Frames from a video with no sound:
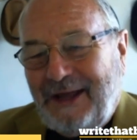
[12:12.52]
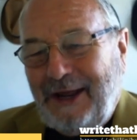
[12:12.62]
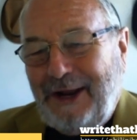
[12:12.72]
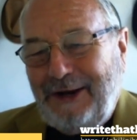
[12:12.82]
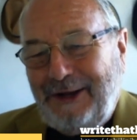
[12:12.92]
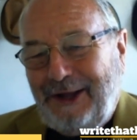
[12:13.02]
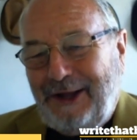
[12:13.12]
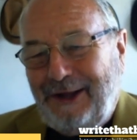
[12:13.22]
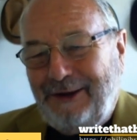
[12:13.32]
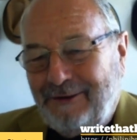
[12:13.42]
and
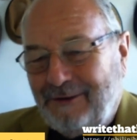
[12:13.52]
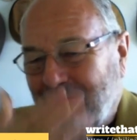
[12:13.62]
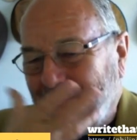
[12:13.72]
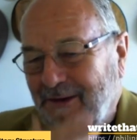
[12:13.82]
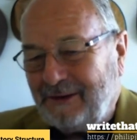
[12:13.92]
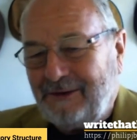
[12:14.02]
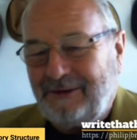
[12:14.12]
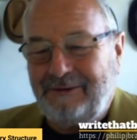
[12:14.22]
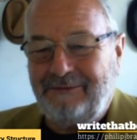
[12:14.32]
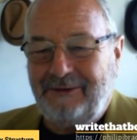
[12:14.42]
a beard,
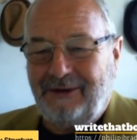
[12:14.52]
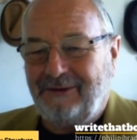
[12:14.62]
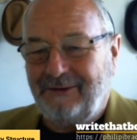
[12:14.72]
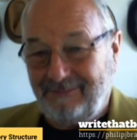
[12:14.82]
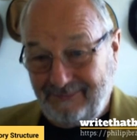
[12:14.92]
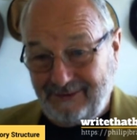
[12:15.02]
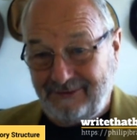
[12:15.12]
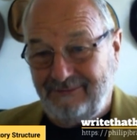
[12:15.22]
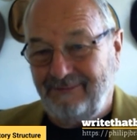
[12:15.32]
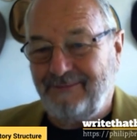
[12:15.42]
and the
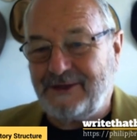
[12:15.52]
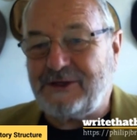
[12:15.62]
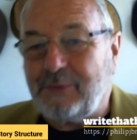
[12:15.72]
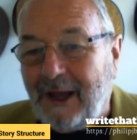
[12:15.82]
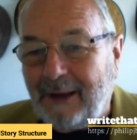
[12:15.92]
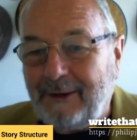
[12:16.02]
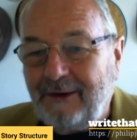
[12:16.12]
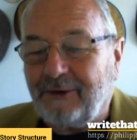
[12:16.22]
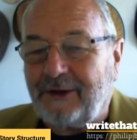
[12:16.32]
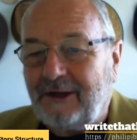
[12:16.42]
swami
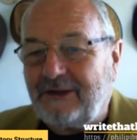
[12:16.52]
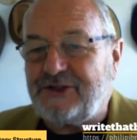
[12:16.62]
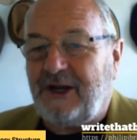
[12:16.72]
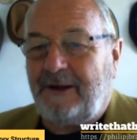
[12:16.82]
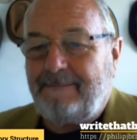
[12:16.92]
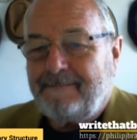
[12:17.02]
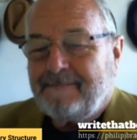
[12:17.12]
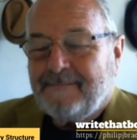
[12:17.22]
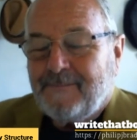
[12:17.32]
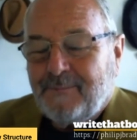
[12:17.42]
looking chap
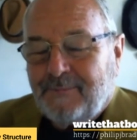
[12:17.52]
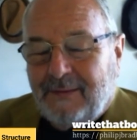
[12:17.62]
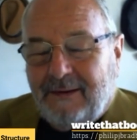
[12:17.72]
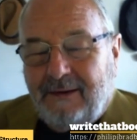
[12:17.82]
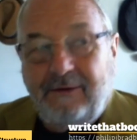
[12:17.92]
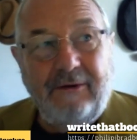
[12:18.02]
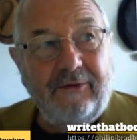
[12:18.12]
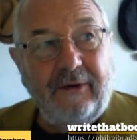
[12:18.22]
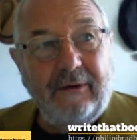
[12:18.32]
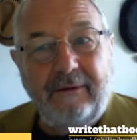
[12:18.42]
in New
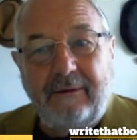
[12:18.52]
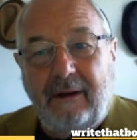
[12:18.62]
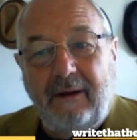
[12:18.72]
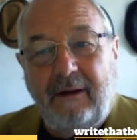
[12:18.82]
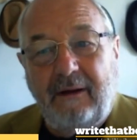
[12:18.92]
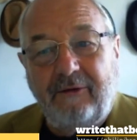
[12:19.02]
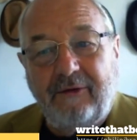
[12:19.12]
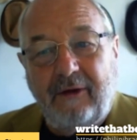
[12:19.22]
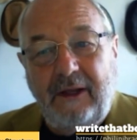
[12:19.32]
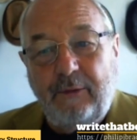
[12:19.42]
Zealand. And
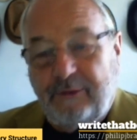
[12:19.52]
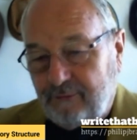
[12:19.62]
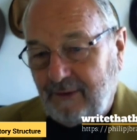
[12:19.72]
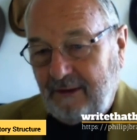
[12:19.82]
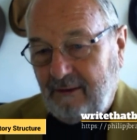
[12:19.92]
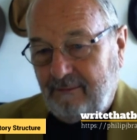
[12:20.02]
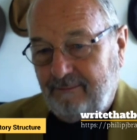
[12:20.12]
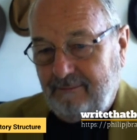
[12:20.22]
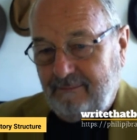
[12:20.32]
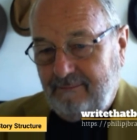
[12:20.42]
so he was running a
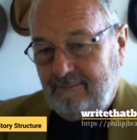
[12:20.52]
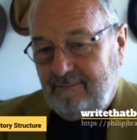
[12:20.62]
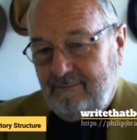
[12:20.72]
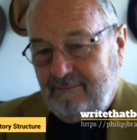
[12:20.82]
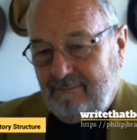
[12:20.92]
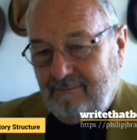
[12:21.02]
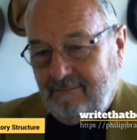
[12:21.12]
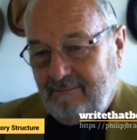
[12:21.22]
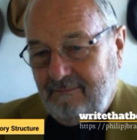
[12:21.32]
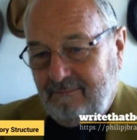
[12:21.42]

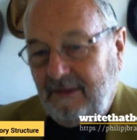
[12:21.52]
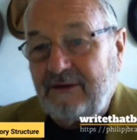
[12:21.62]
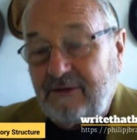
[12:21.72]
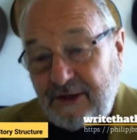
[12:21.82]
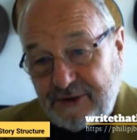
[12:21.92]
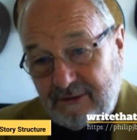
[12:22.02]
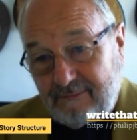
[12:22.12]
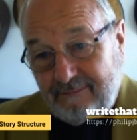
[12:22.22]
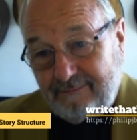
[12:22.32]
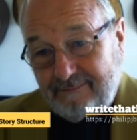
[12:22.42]

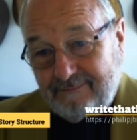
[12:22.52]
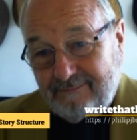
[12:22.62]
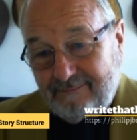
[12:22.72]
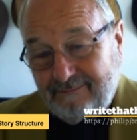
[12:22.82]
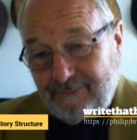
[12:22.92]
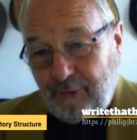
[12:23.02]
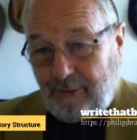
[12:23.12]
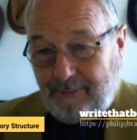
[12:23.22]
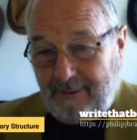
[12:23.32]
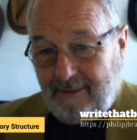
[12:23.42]
meditation group.